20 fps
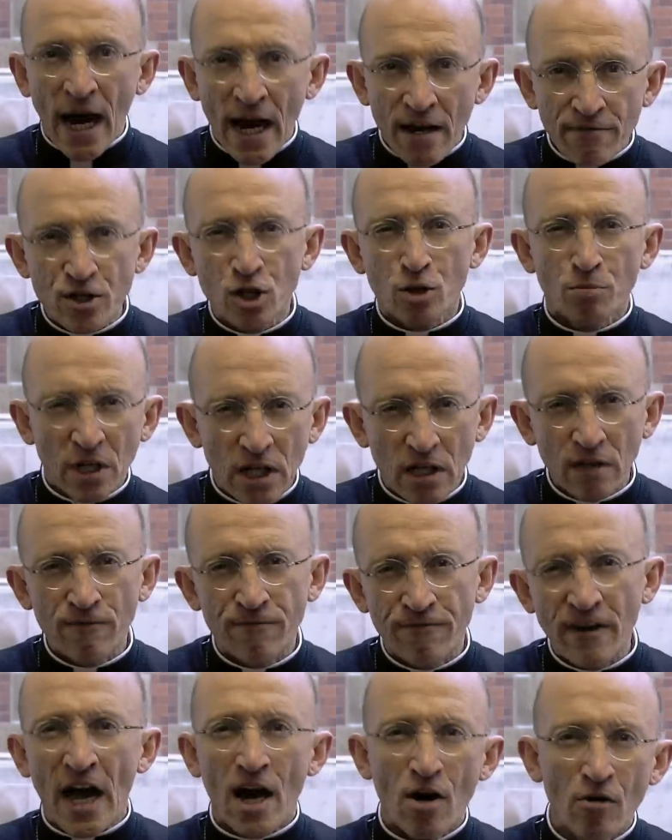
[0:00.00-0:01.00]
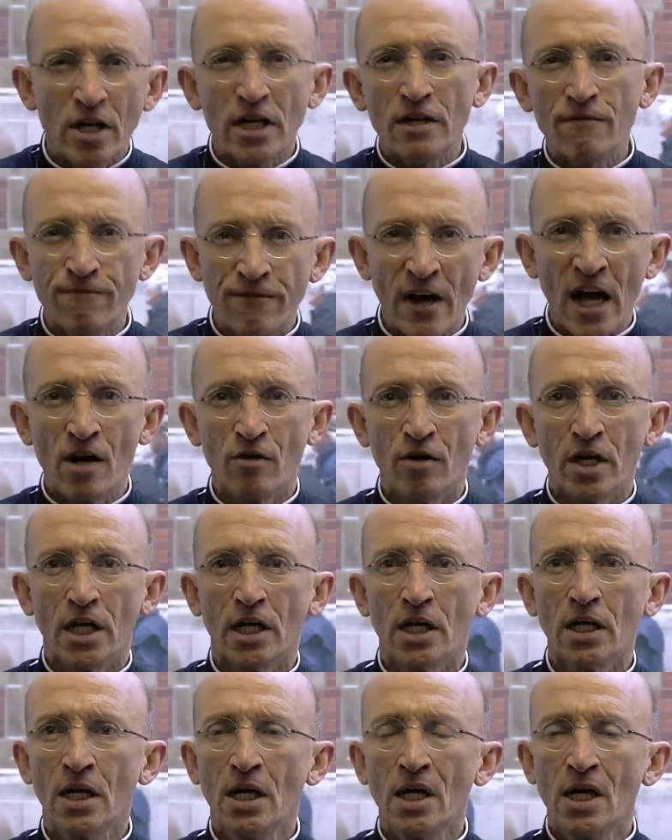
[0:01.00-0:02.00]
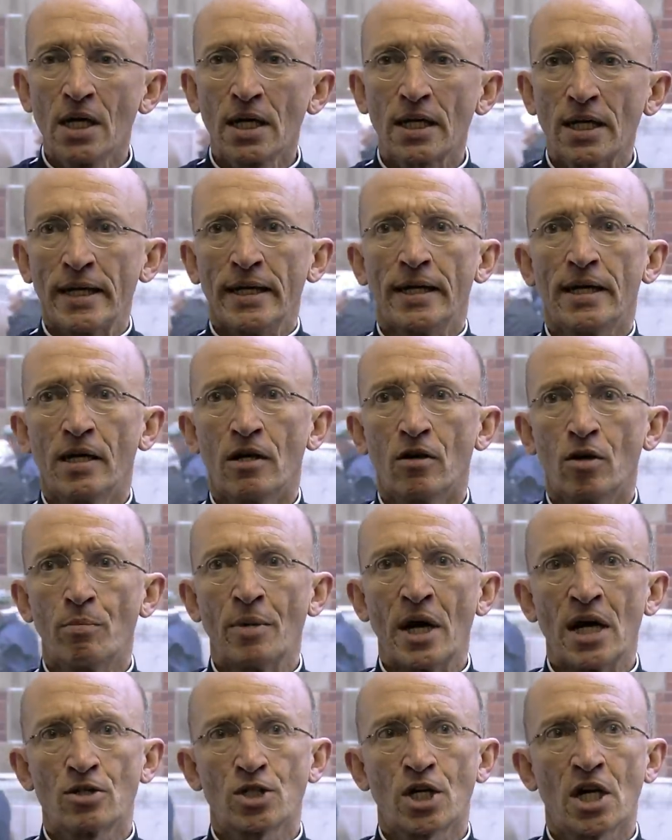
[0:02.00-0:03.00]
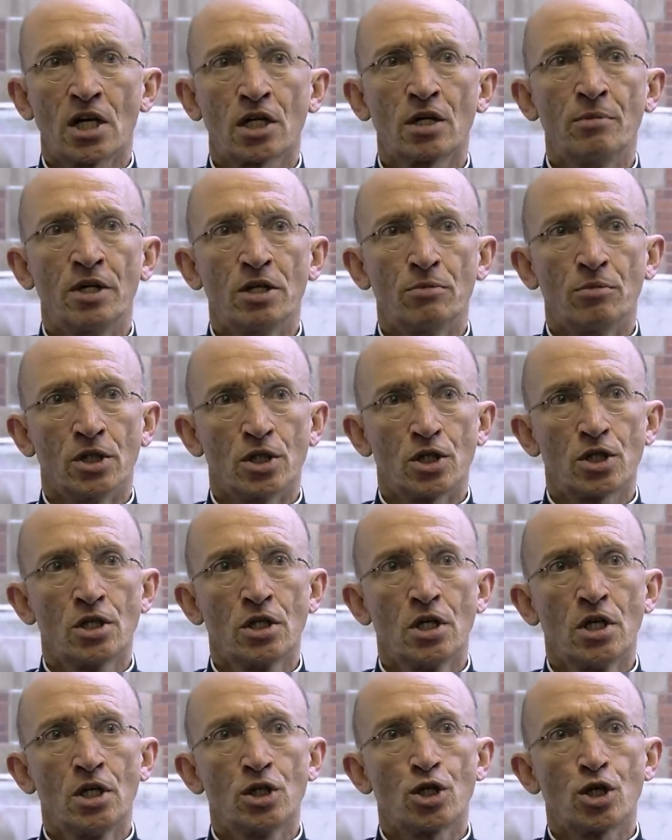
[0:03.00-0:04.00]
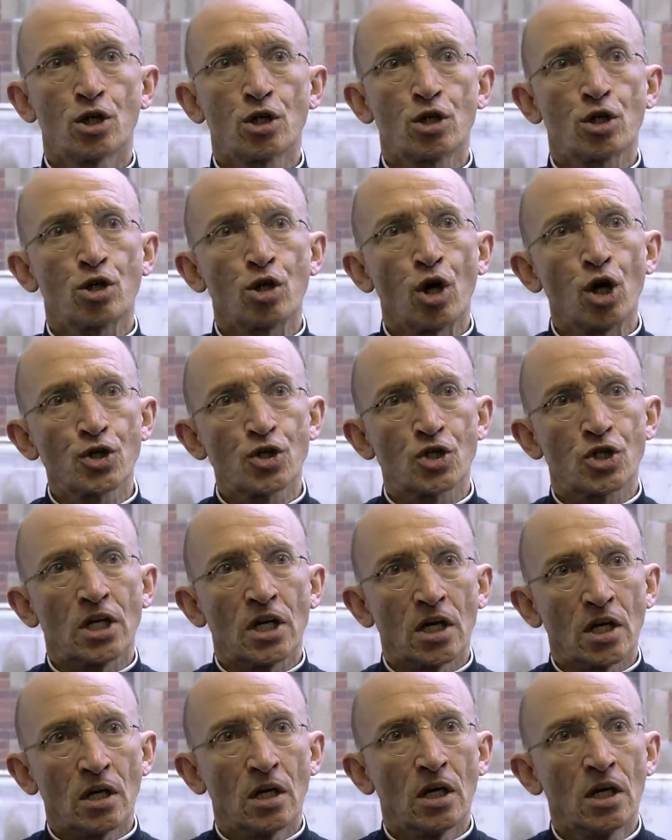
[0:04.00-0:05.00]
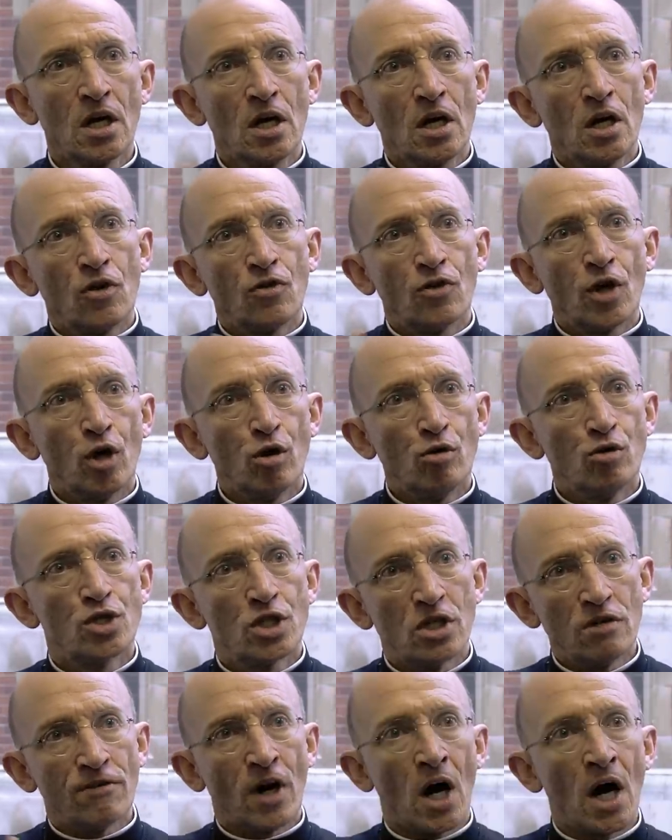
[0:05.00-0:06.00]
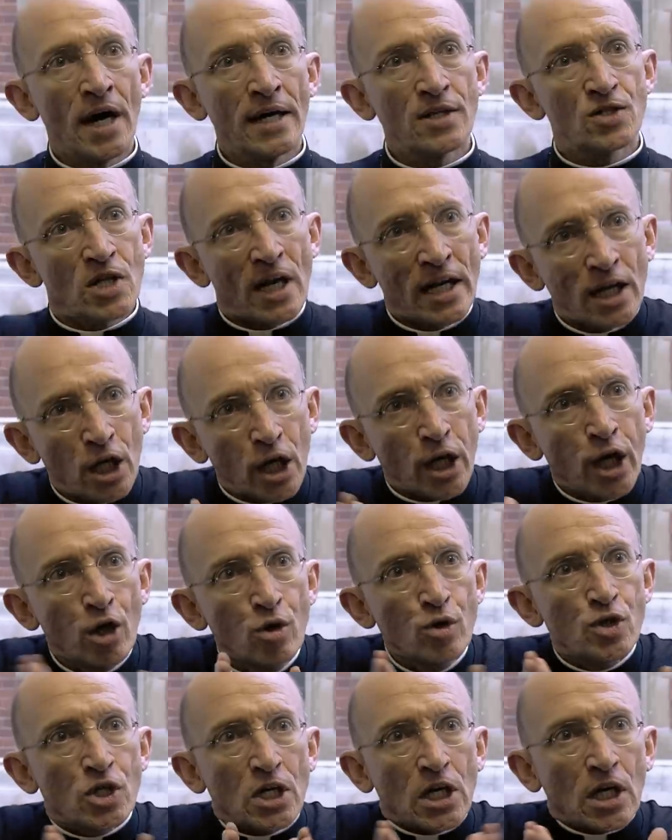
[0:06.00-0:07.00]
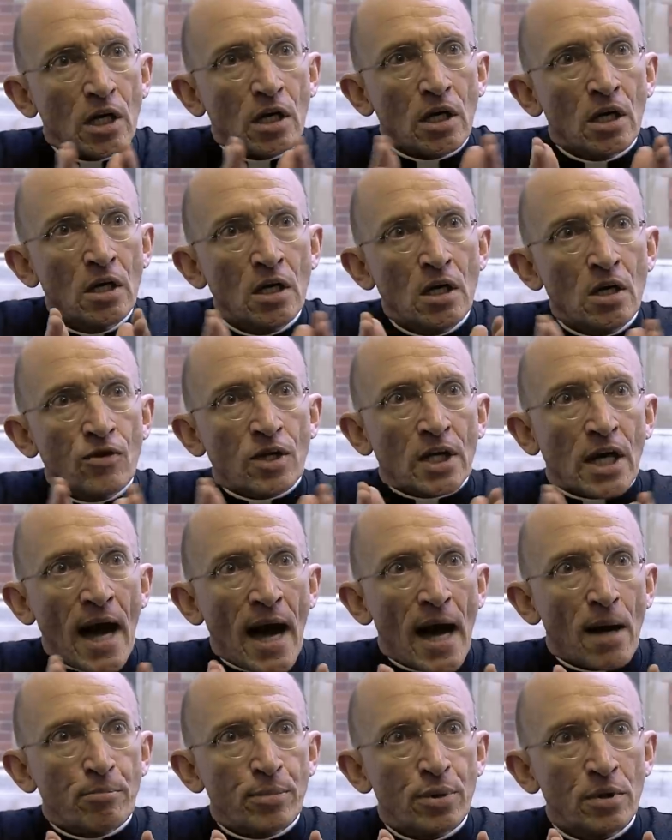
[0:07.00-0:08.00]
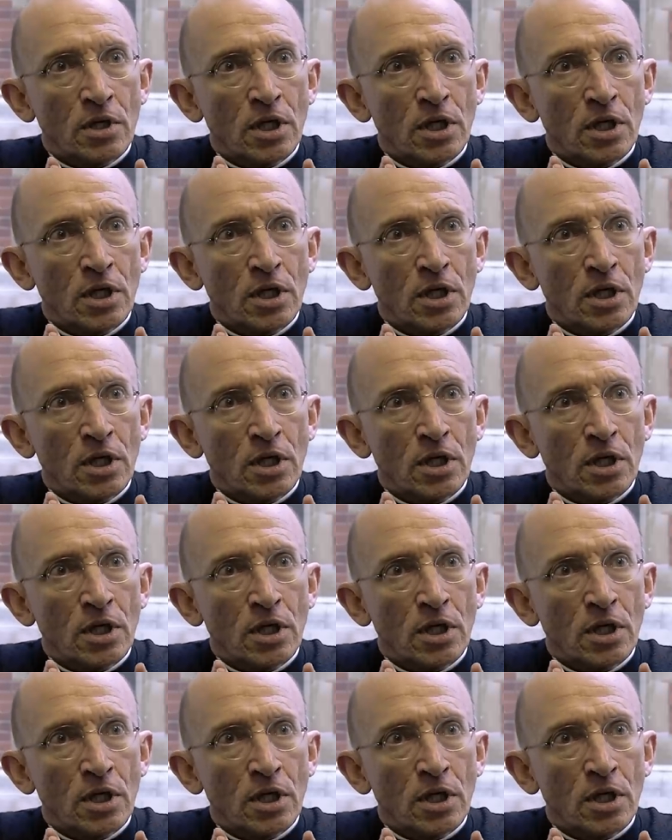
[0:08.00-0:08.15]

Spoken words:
have to be very, very clear about our commitment to crossing those divides and closing the gap